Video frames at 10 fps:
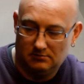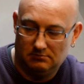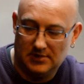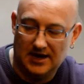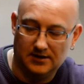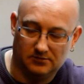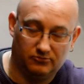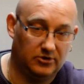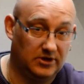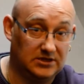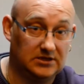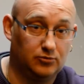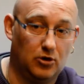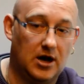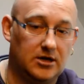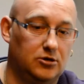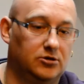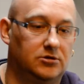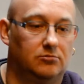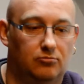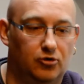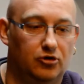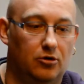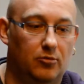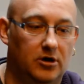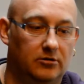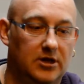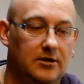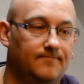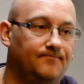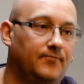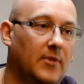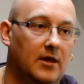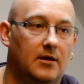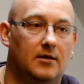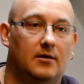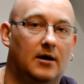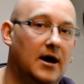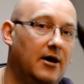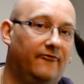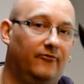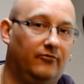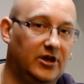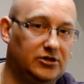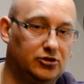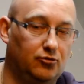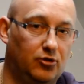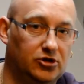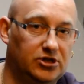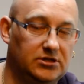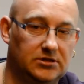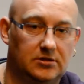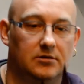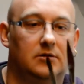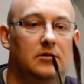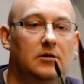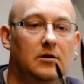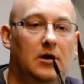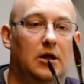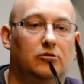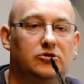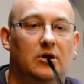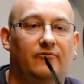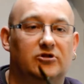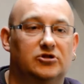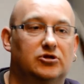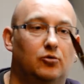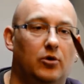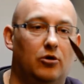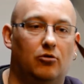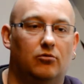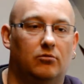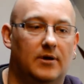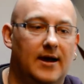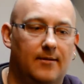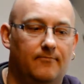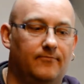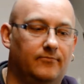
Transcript: and this is what I use predominantly. I have these 2 brushes. I also have a squirrel, I